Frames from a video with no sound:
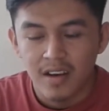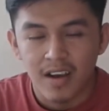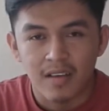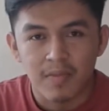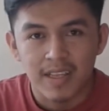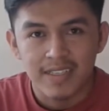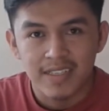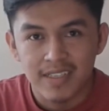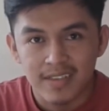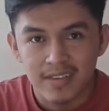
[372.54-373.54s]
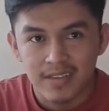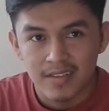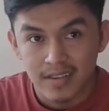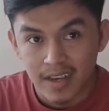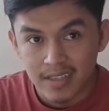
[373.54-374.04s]
and
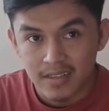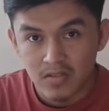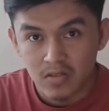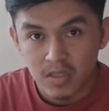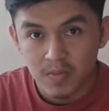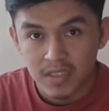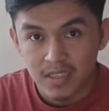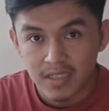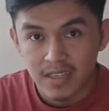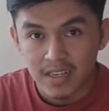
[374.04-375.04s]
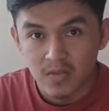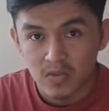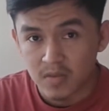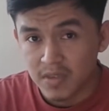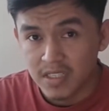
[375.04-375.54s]
Belize has 3 species, as
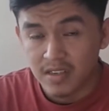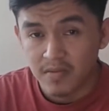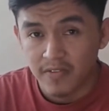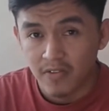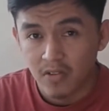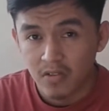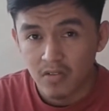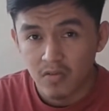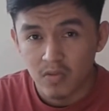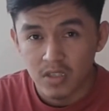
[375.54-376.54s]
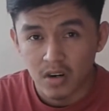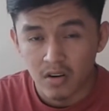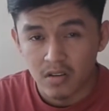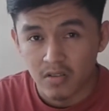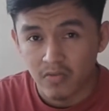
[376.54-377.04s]
was mentioned before, which
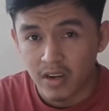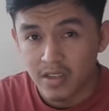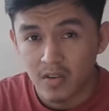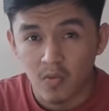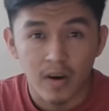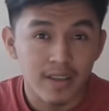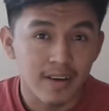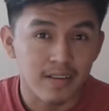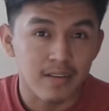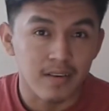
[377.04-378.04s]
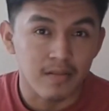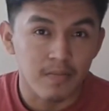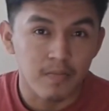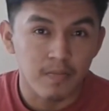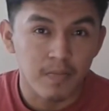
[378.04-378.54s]
are the red, the white, and the
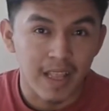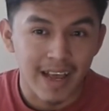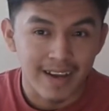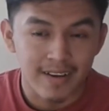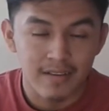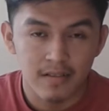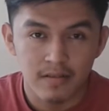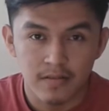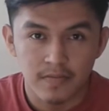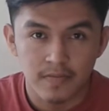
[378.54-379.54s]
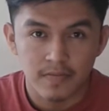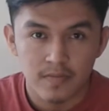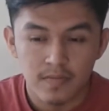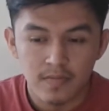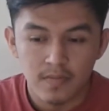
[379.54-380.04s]
black.
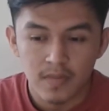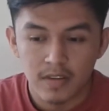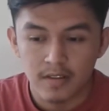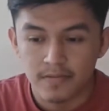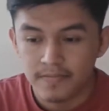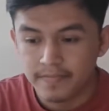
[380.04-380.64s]
Good.